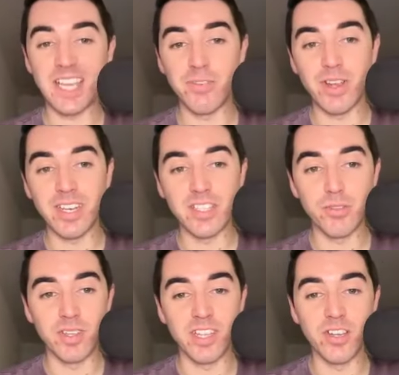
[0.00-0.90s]
get right
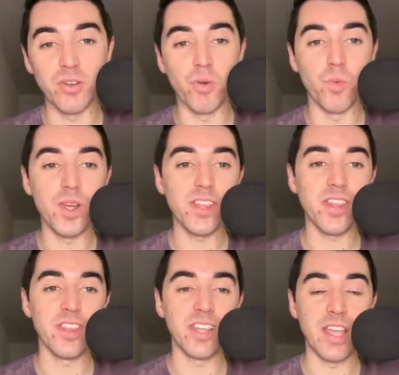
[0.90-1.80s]
into it here with
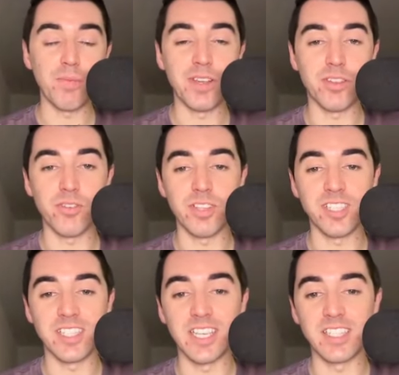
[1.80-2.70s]
the Game Week
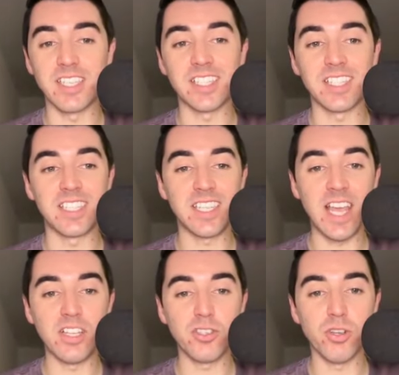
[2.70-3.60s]
36
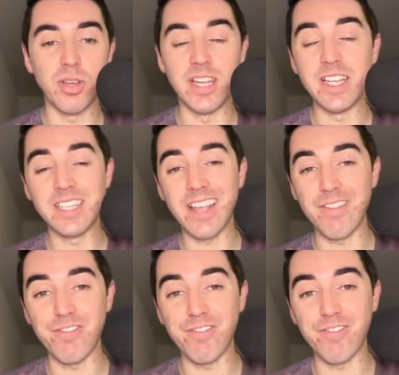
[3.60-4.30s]
schedule. It is a